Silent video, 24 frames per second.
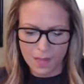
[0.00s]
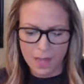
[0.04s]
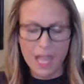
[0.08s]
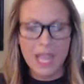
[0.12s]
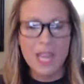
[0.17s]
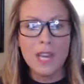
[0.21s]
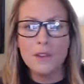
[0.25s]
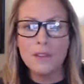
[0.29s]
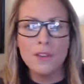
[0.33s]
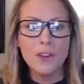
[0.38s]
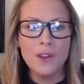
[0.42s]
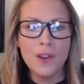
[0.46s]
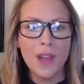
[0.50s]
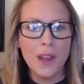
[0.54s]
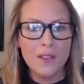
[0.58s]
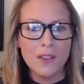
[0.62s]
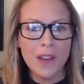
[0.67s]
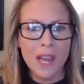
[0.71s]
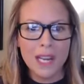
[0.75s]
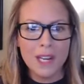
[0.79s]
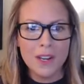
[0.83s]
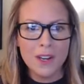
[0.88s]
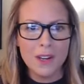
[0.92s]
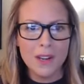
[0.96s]
And if you're not
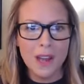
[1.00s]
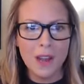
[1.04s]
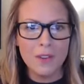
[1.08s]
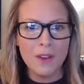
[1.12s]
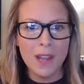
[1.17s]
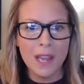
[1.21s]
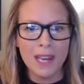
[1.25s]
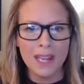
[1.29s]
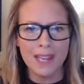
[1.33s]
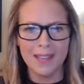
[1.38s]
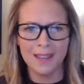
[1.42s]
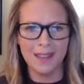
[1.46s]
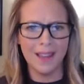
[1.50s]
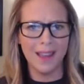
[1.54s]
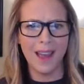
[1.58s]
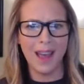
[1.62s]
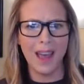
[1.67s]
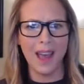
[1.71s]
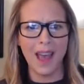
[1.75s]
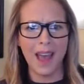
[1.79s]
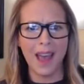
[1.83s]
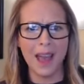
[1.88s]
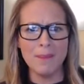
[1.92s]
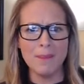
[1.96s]
ready, you're not ready.
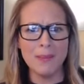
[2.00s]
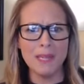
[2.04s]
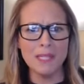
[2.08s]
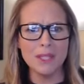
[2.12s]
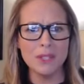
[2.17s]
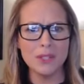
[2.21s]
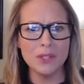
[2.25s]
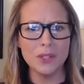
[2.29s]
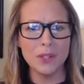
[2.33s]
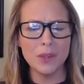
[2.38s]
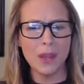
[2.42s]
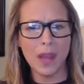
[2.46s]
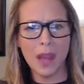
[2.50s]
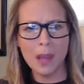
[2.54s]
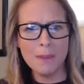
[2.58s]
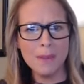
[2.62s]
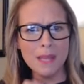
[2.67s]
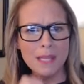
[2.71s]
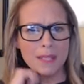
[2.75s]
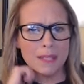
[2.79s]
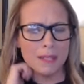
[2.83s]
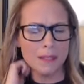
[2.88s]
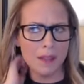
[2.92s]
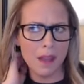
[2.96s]
I missed I
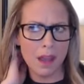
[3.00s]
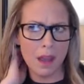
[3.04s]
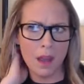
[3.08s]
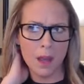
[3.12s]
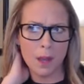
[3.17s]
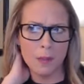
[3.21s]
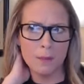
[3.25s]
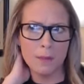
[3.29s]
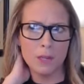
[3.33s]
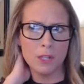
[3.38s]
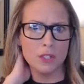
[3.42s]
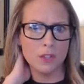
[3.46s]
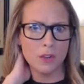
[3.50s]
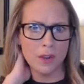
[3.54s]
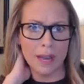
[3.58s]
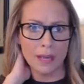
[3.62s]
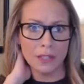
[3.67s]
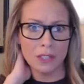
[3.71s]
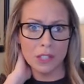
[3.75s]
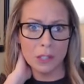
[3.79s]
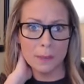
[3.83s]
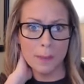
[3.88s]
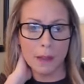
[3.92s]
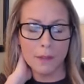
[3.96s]
missed um,
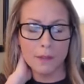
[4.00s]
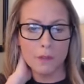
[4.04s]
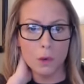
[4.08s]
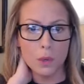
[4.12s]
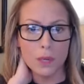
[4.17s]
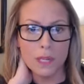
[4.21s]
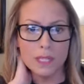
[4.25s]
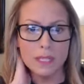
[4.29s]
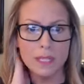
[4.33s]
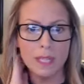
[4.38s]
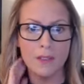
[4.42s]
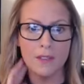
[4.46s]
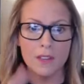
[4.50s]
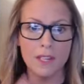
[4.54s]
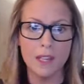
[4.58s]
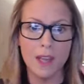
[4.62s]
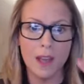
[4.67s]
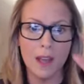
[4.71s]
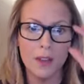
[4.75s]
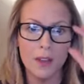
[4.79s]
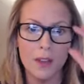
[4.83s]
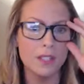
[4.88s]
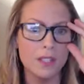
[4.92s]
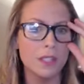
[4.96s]
director by forty seven
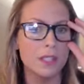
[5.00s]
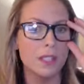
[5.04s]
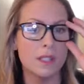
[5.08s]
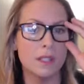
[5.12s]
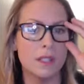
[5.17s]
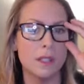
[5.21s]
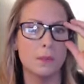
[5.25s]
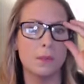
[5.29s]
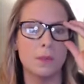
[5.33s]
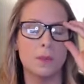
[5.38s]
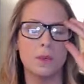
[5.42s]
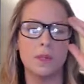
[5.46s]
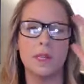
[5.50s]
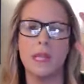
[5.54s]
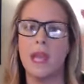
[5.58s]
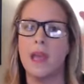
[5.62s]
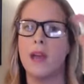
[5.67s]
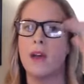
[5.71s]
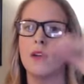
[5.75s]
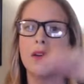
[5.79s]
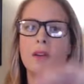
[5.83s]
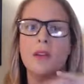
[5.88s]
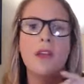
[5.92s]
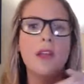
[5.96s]
dollars. Systems were
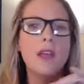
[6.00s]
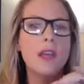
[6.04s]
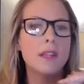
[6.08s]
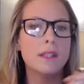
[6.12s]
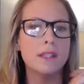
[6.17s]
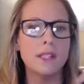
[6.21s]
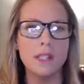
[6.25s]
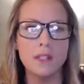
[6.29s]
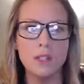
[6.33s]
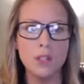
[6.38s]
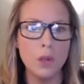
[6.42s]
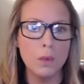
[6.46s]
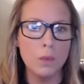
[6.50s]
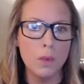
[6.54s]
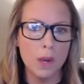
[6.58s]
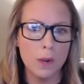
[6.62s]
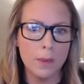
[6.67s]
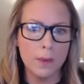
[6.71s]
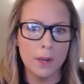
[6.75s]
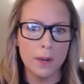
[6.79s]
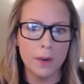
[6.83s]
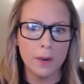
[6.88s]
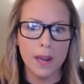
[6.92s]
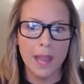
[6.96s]
down. Didn't know where
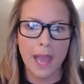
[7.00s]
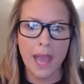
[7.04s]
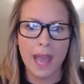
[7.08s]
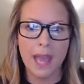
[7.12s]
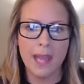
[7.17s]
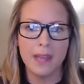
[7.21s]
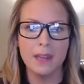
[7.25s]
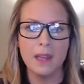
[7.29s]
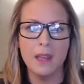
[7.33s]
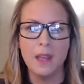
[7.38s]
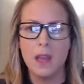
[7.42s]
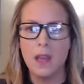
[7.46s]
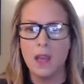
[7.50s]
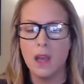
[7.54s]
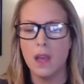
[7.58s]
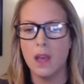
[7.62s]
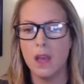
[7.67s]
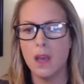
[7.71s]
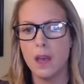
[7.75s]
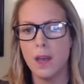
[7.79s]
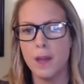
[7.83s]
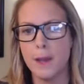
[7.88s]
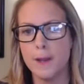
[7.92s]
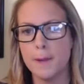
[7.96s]
we were at.
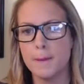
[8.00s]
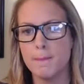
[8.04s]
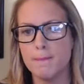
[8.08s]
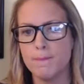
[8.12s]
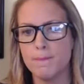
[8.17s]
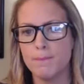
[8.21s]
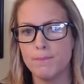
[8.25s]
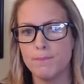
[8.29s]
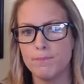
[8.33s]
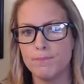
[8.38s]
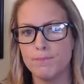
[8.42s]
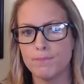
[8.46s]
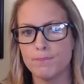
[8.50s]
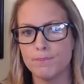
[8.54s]
Um,